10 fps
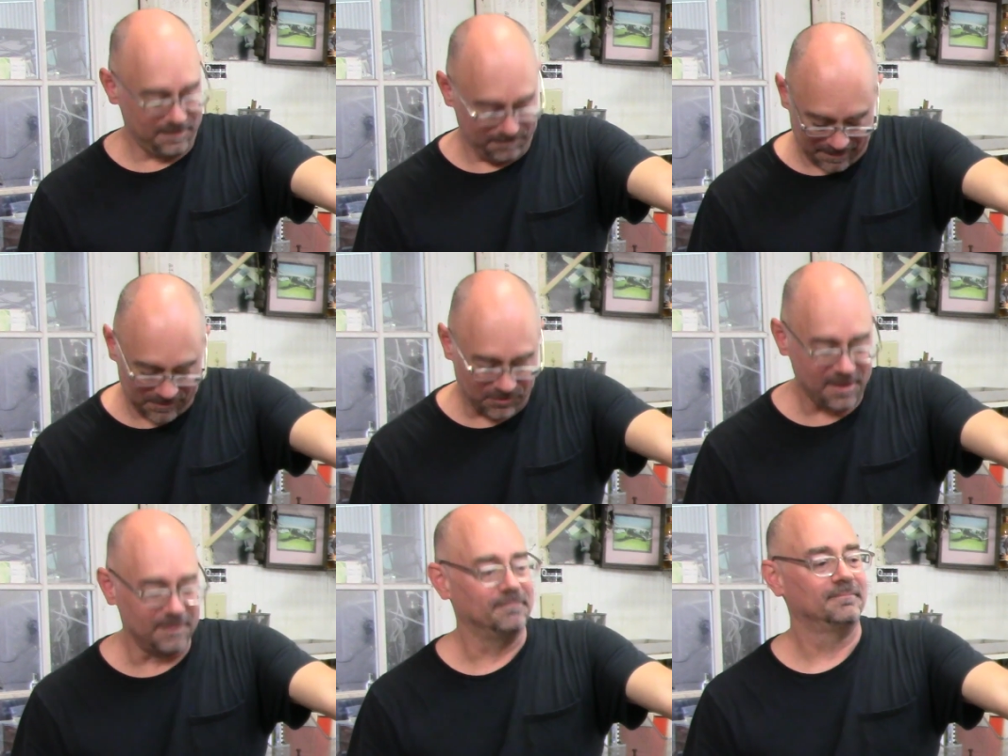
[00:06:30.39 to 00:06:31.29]
That's
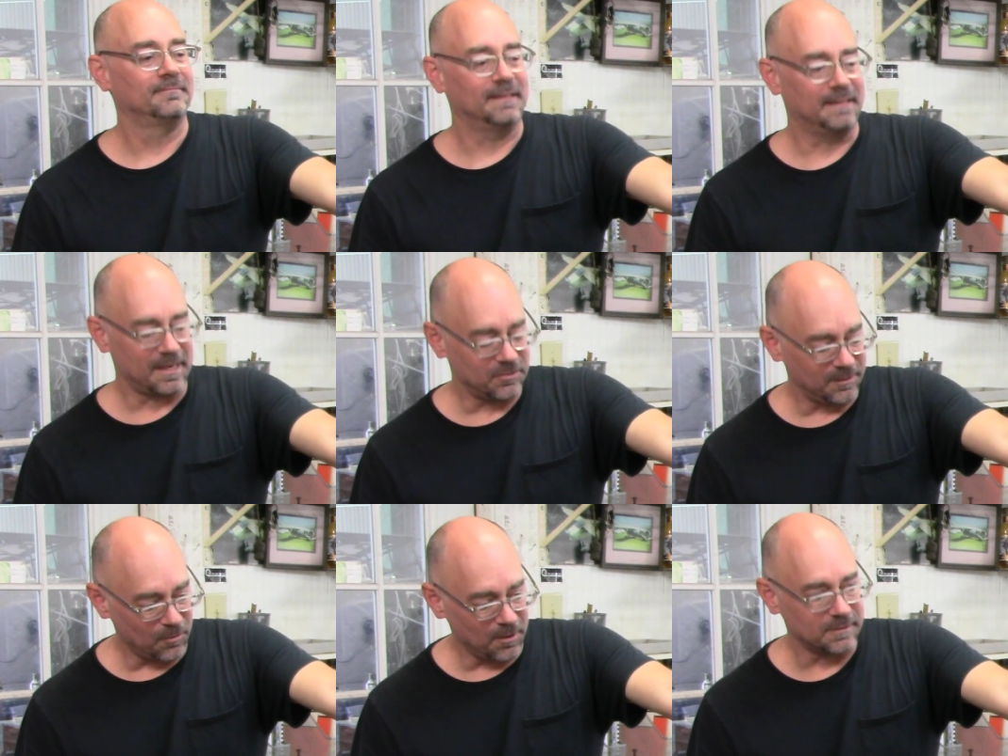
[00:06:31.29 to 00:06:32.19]
right. It
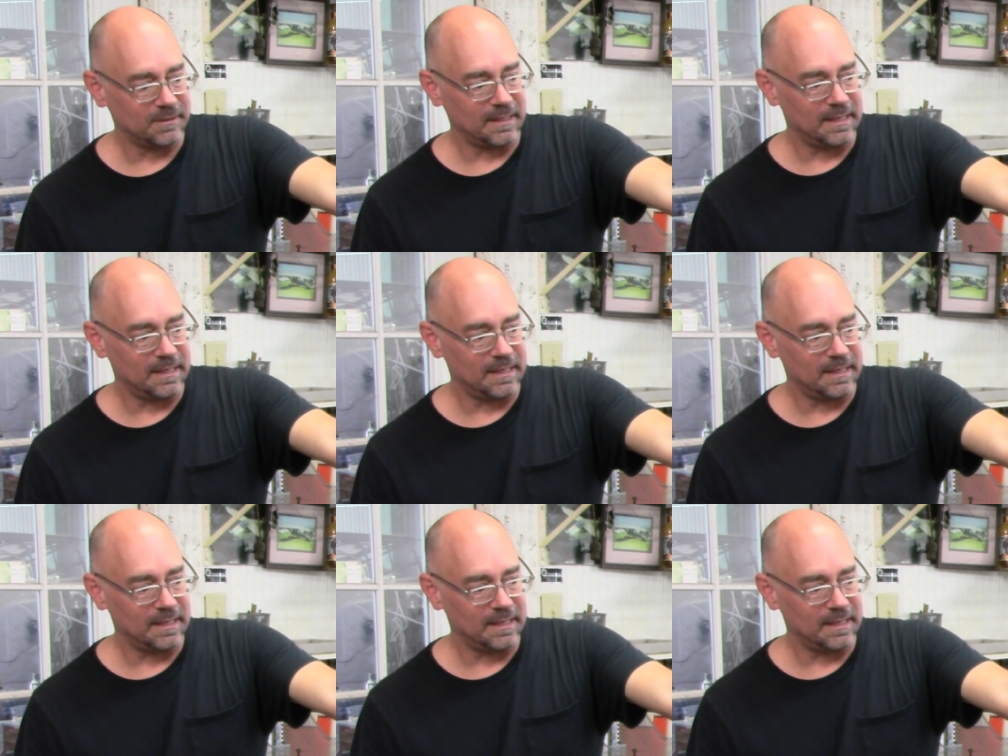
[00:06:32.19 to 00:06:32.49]
actually works.